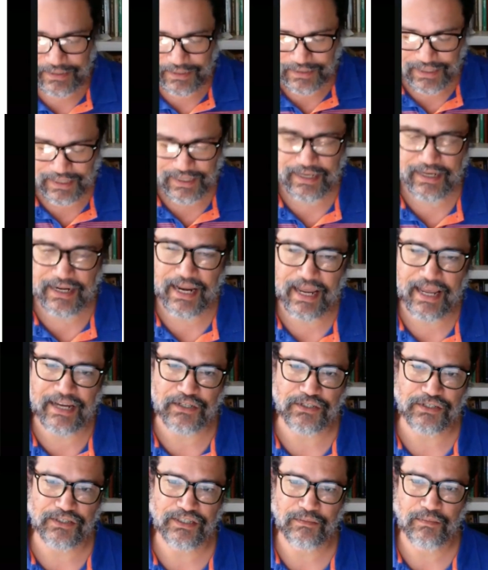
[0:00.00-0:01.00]
and
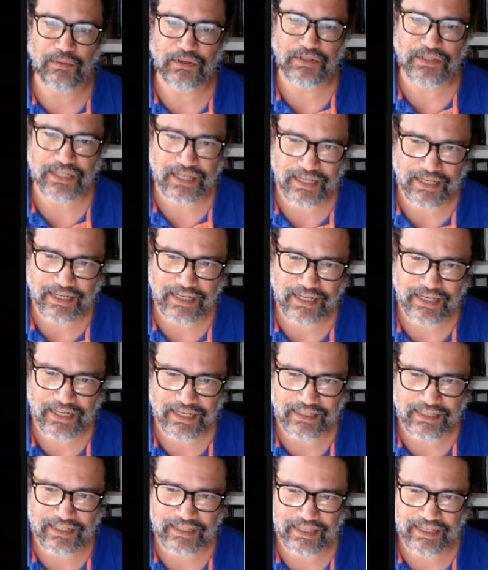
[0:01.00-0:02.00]
actually partake
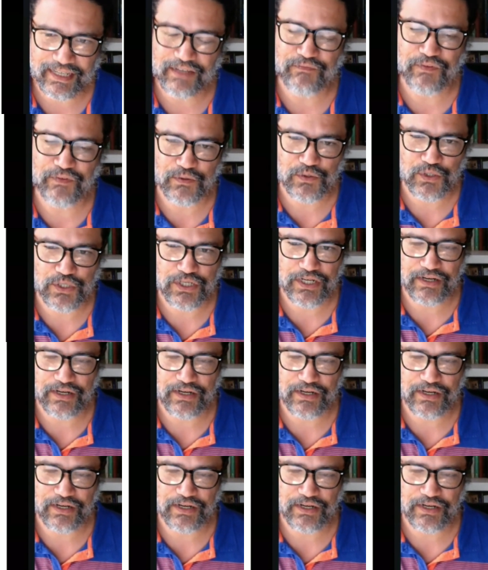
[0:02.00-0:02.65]
in the info share.